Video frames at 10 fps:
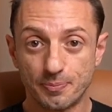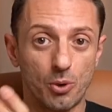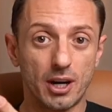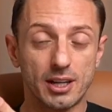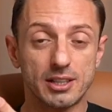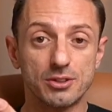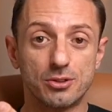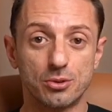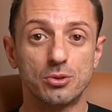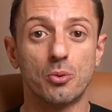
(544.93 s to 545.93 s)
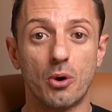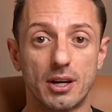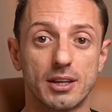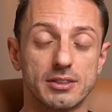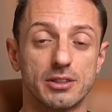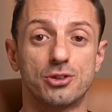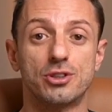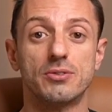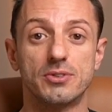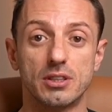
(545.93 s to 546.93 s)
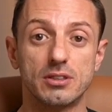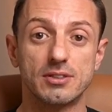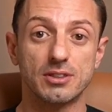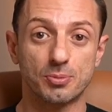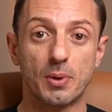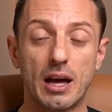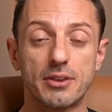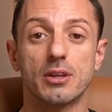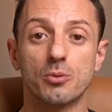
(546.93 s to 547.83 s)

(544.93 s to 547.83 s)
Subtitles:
What I can do, what I can achieve the easiest path,